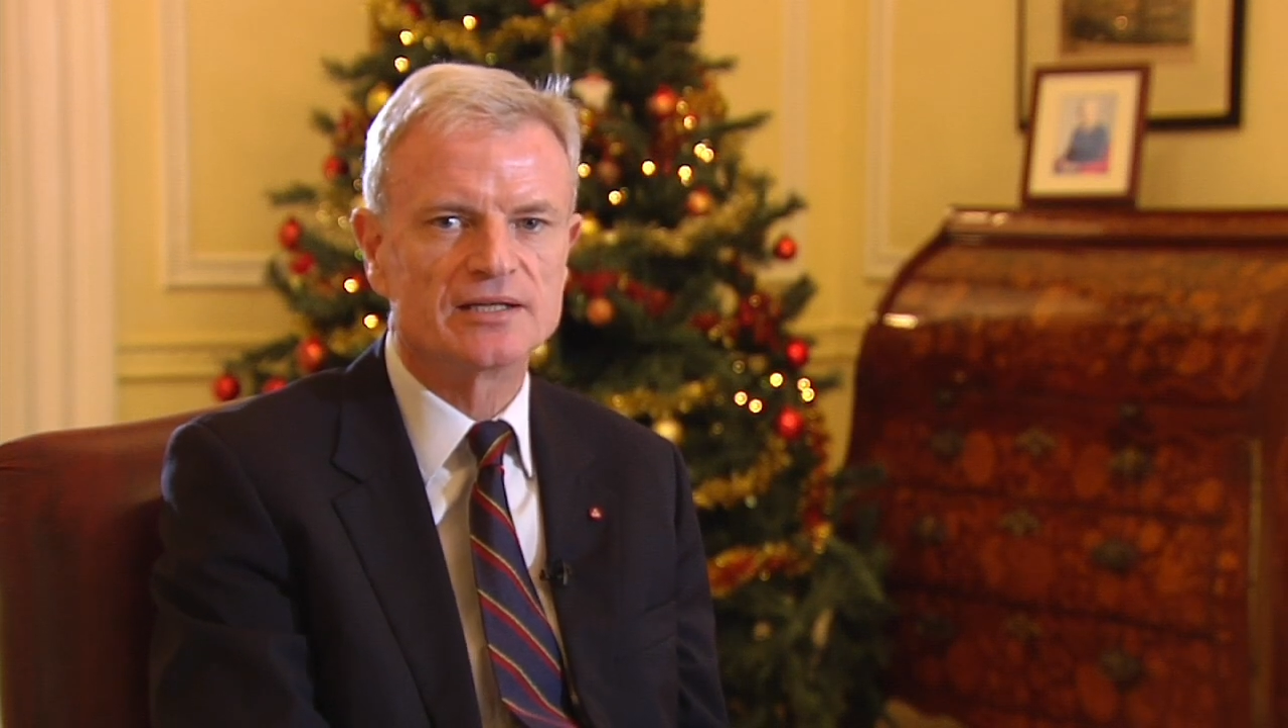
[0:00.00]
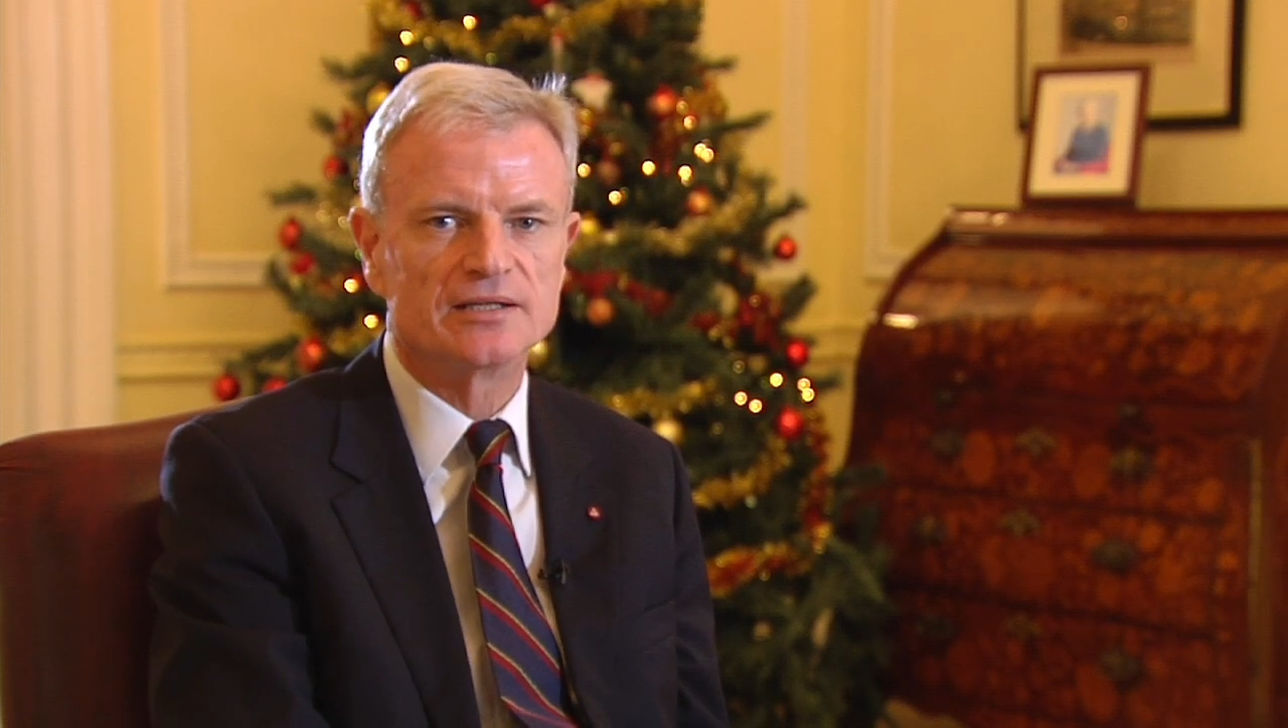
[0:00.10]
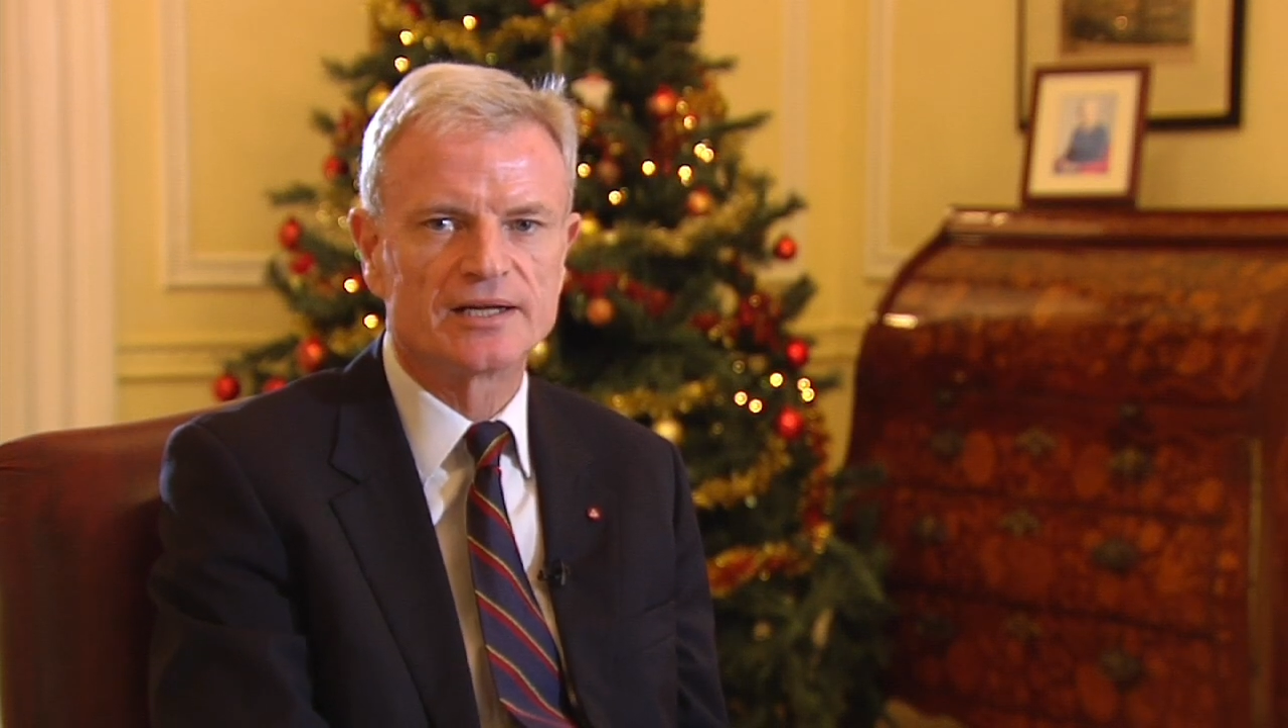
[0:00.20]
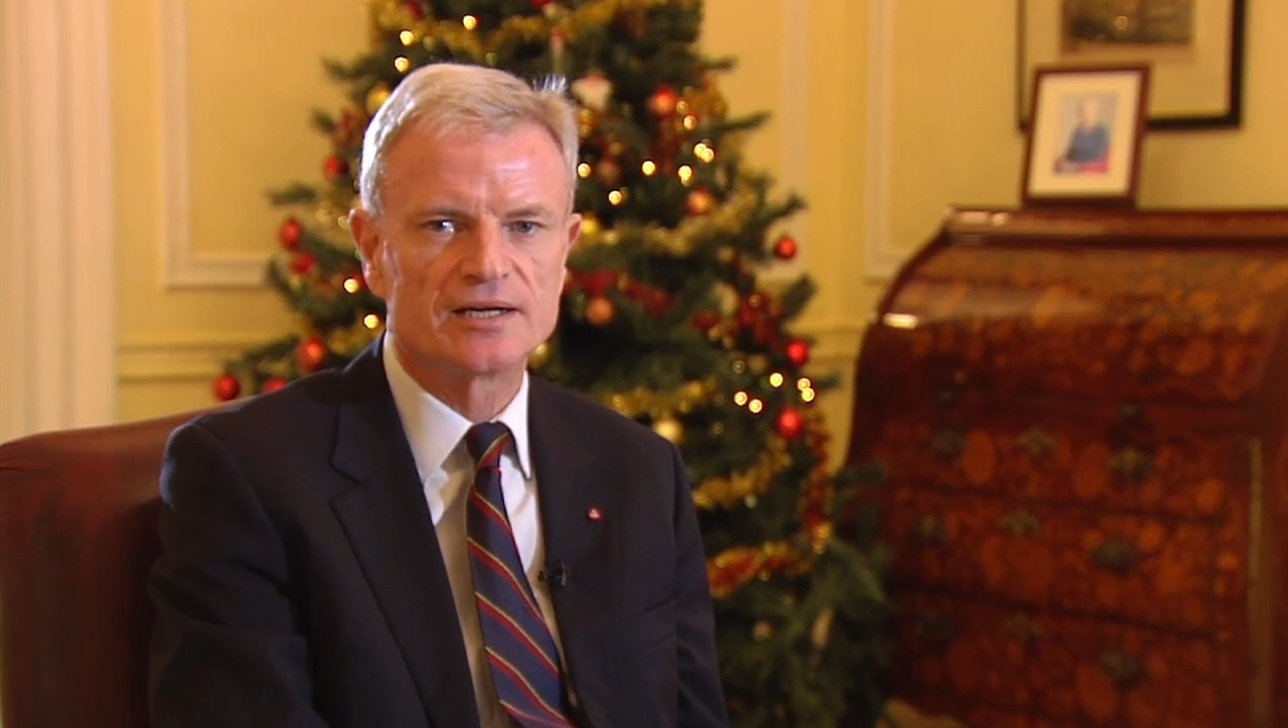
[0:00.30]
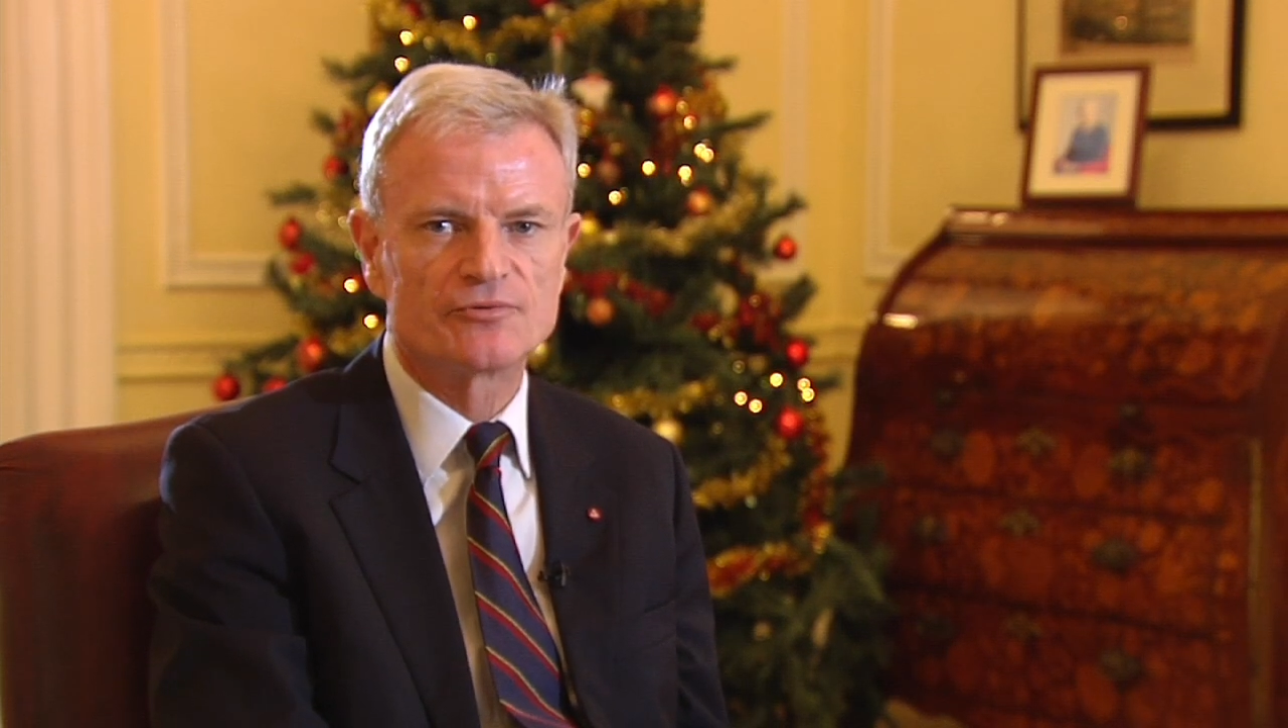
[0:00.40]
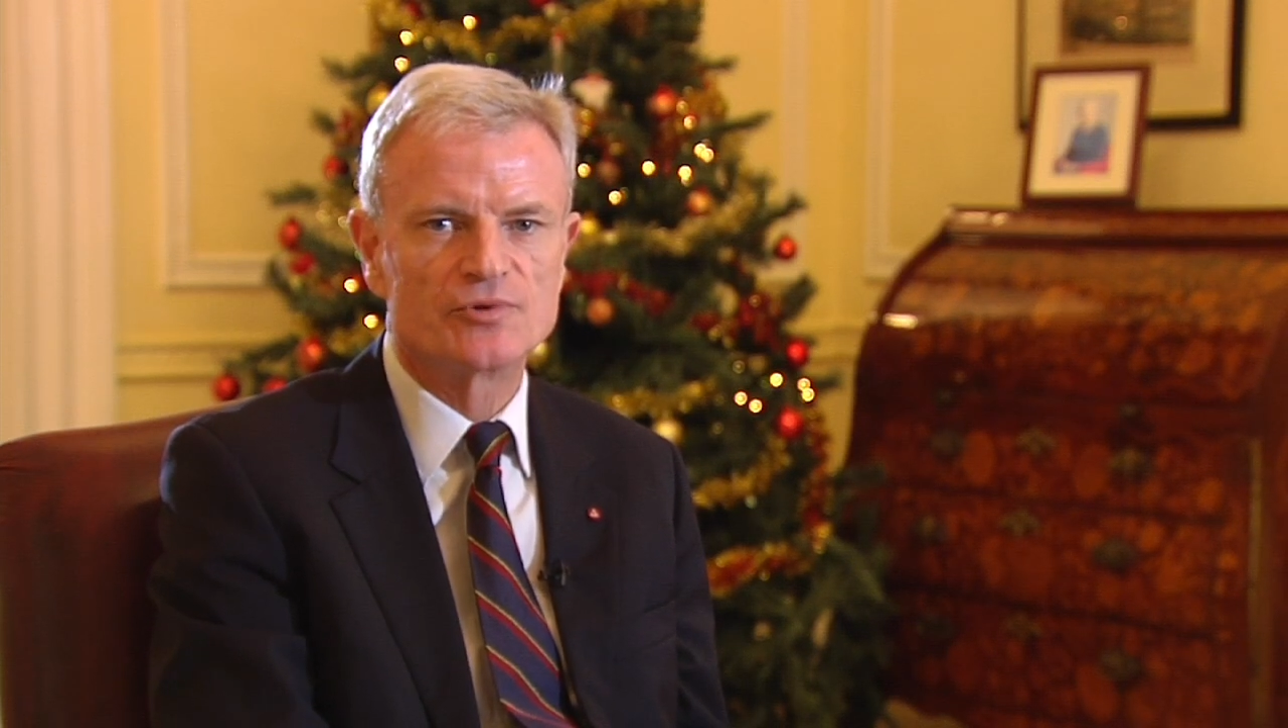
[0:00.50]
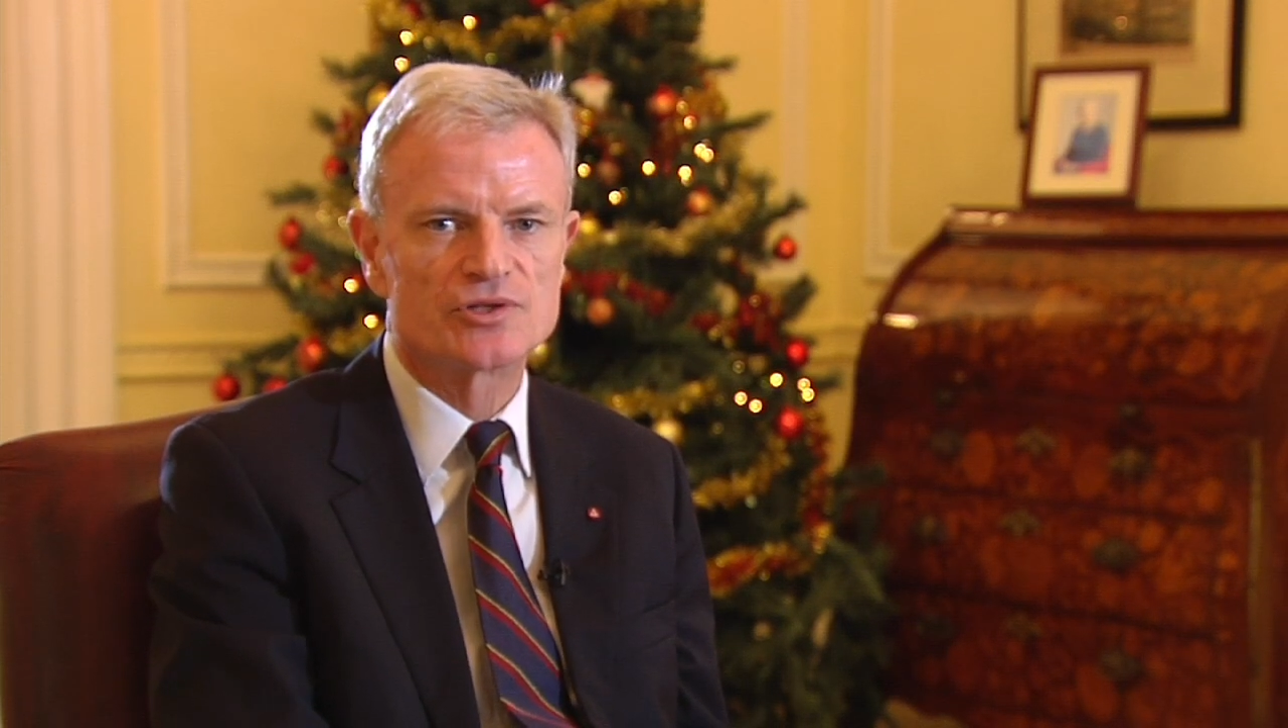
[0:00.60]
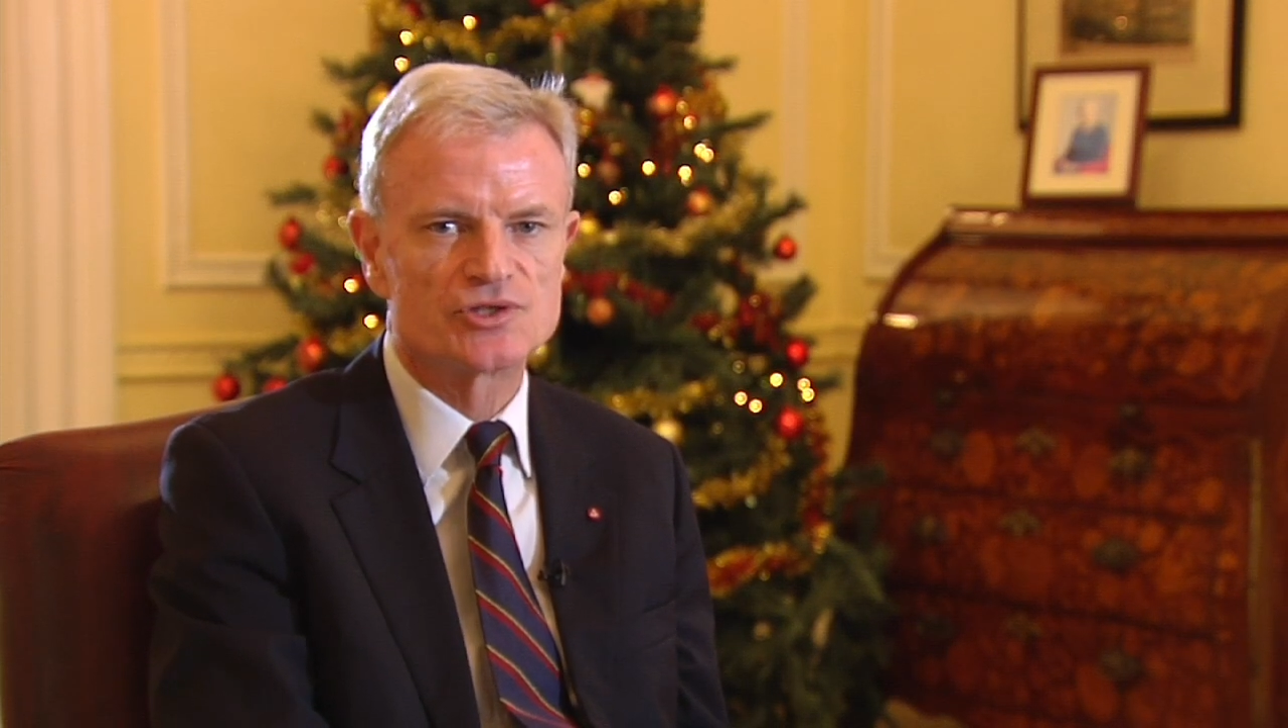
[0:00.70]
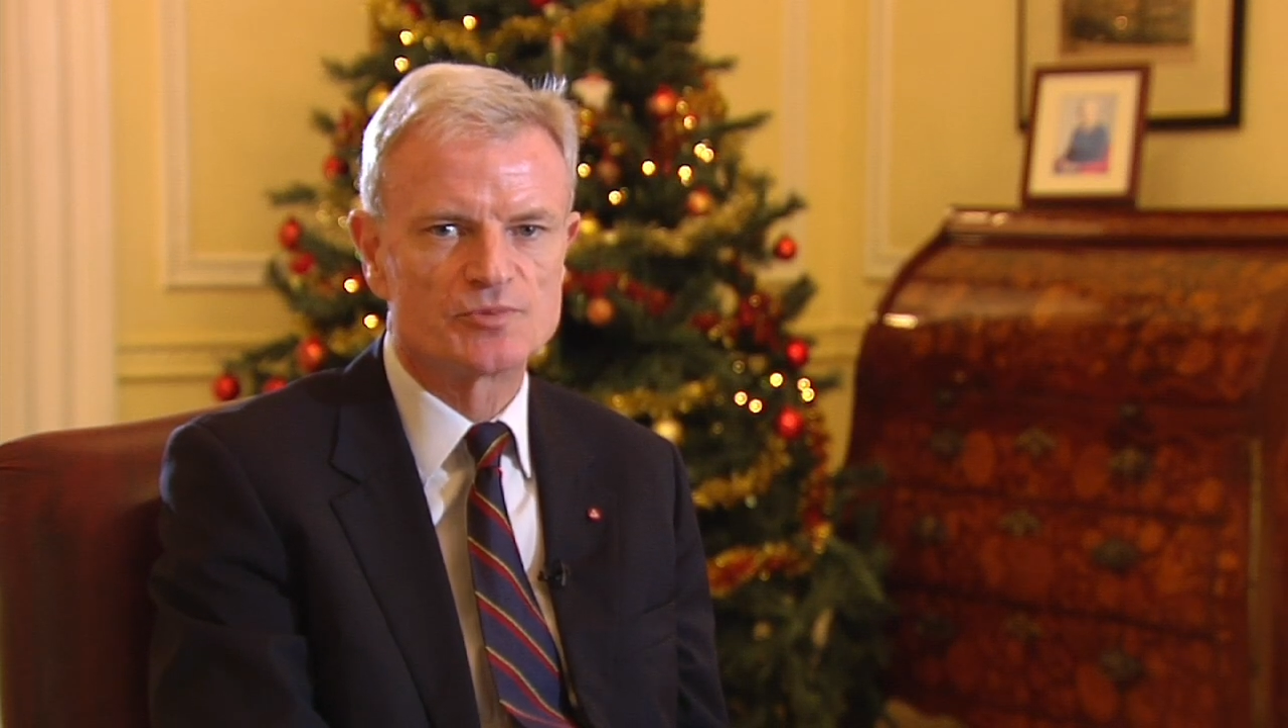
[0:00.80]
in love with